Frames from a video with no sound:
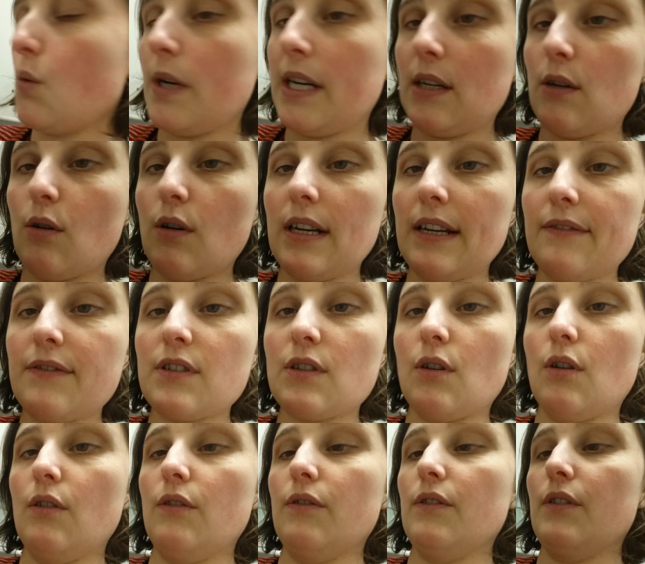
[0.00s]
queen olives
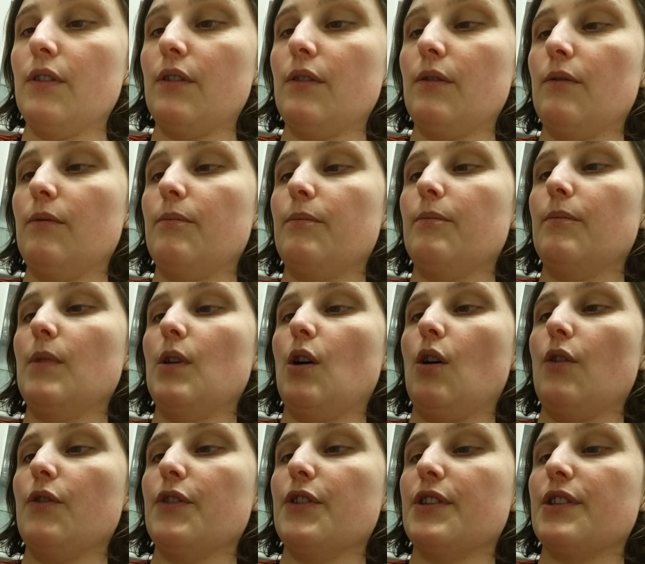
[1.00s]
on the
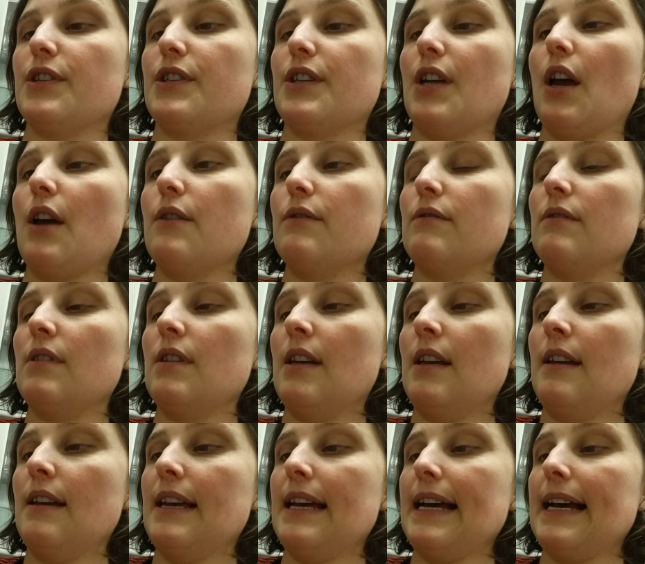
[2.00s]
stone.
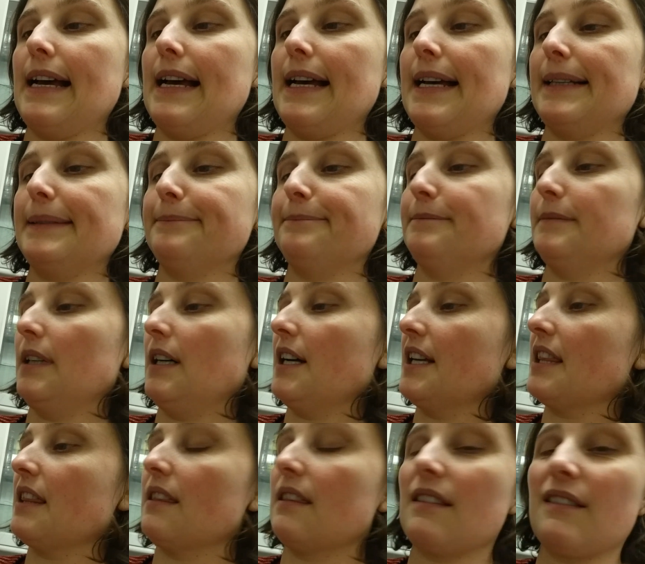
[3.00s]

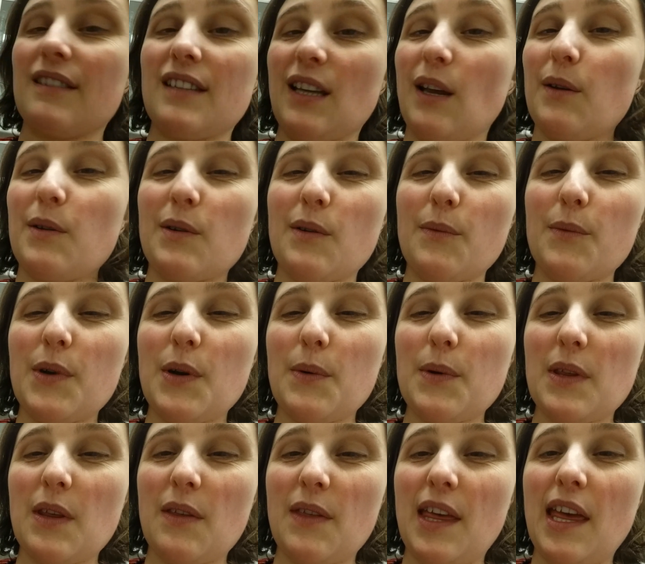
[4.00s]
I don't know
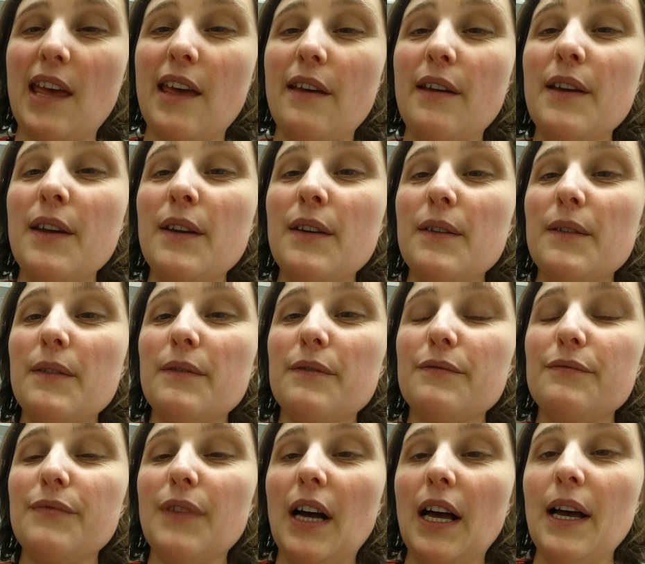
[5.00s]
whether they're
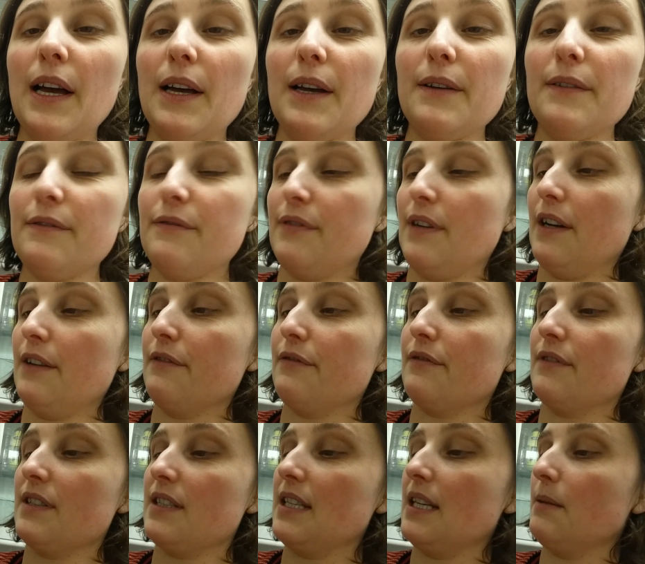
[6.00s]
5
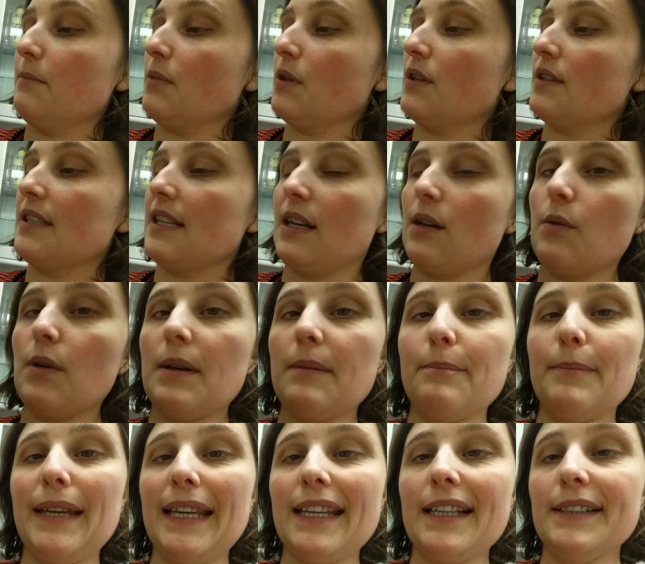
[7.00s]
for a sin because they're
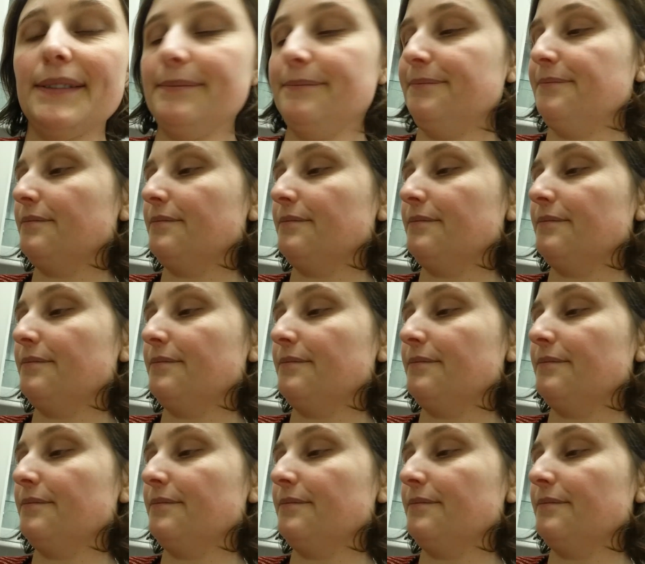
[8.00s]
quite big.